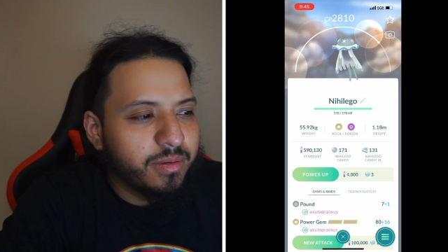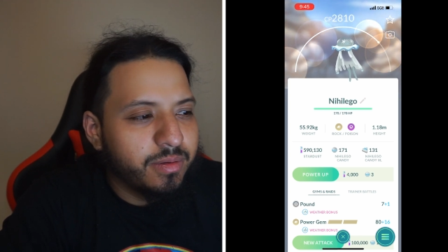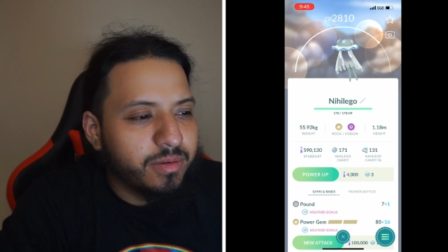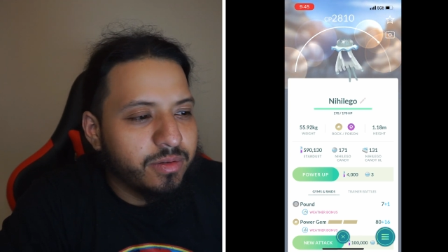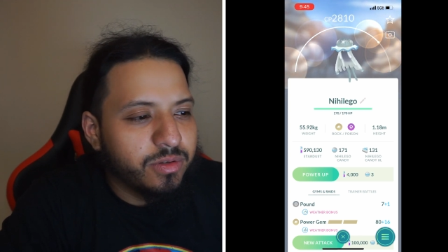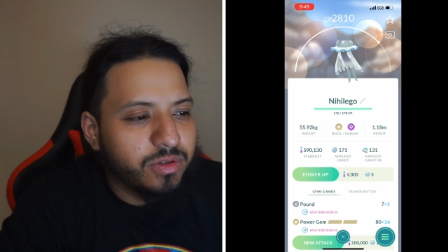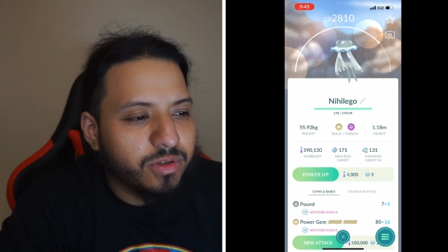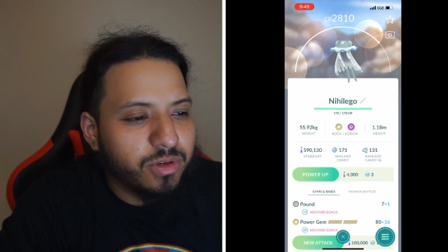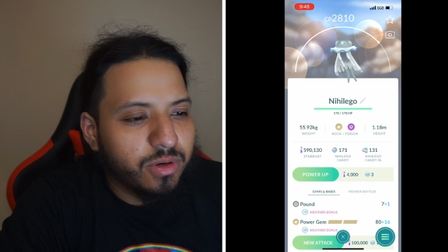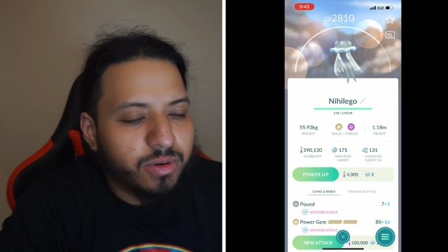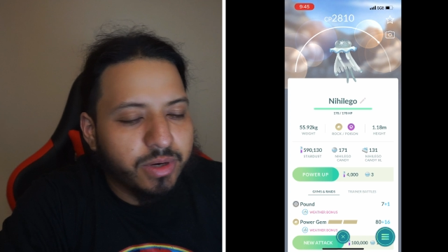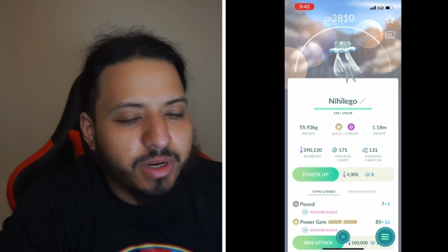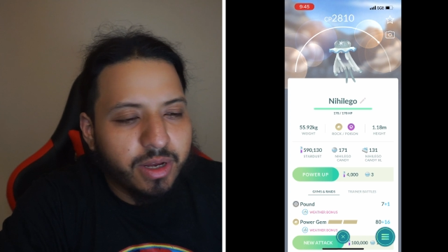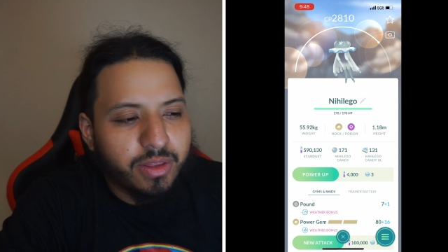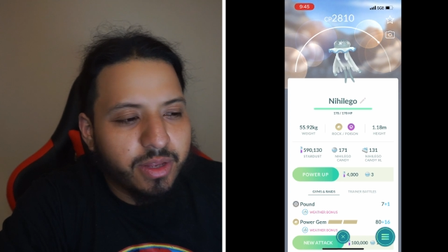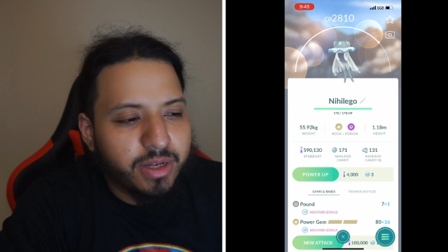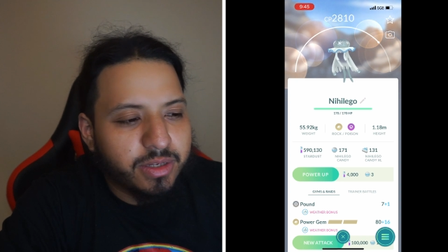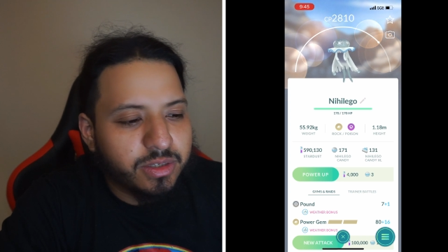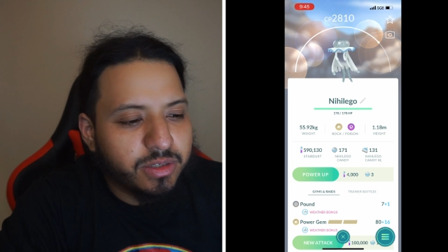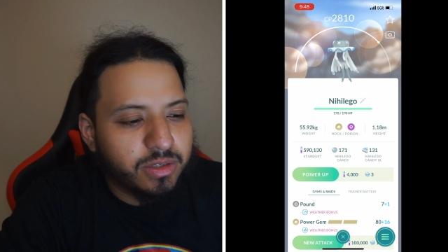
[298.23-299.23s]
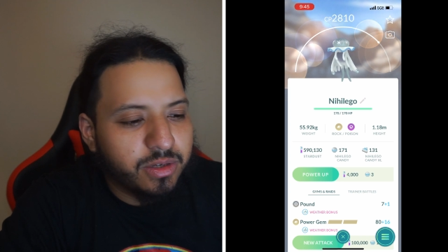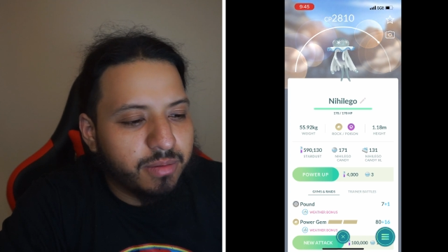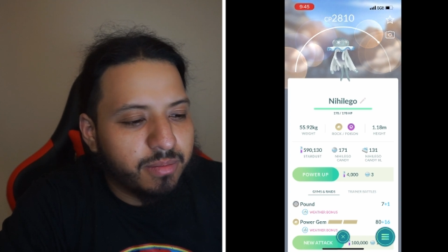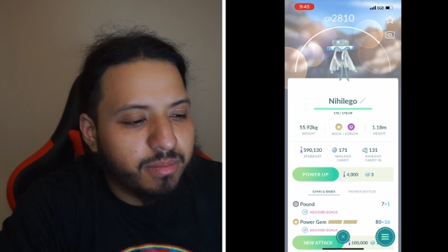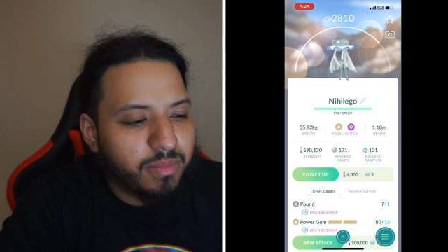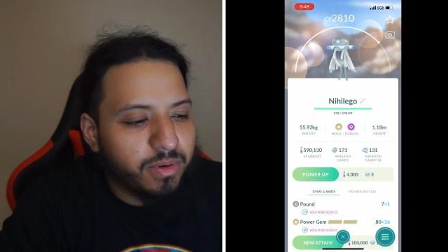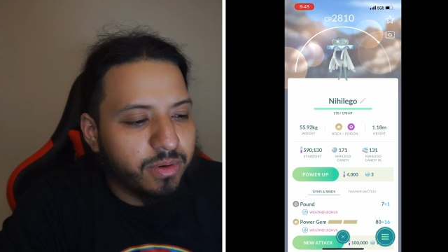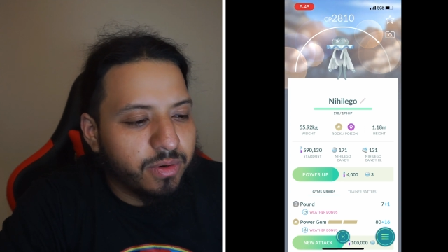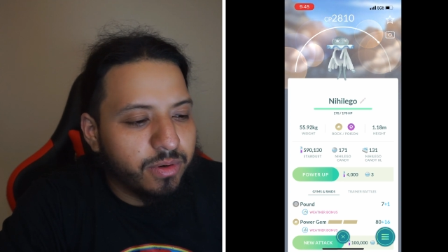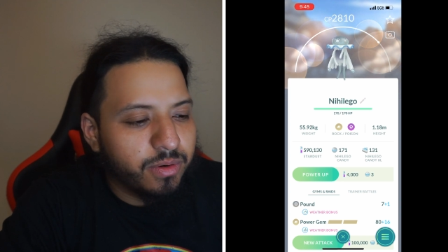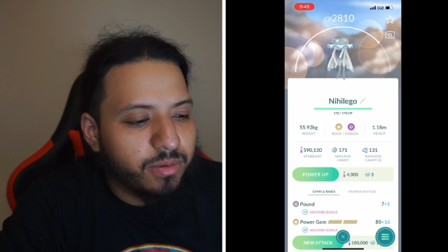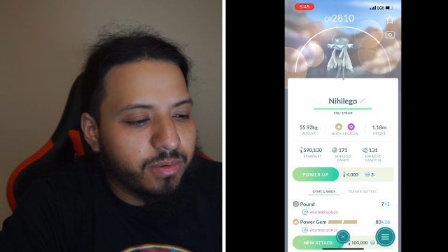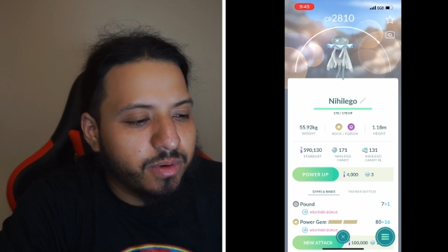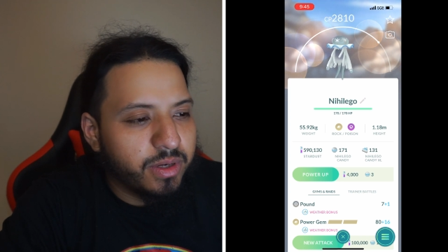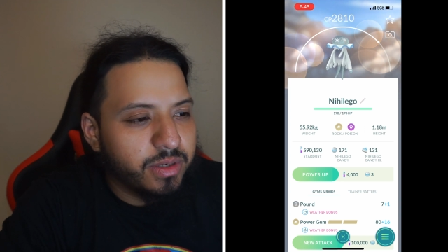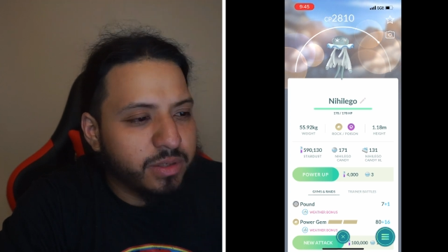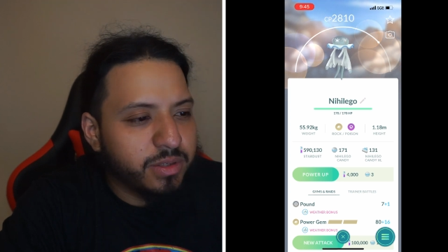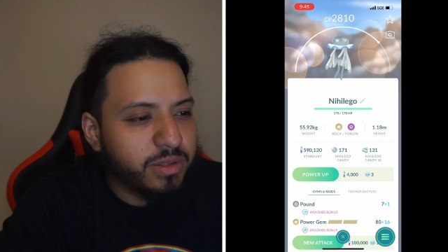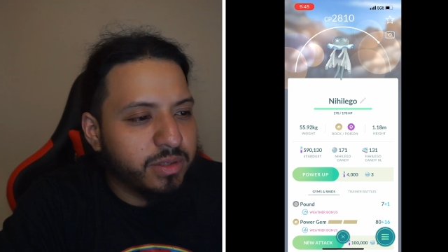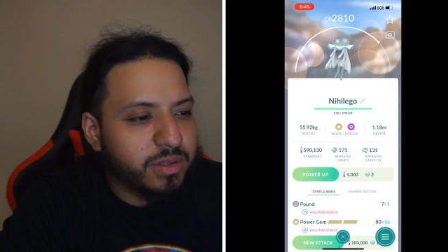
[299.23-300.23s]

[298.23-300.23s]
So yeah, that's number what,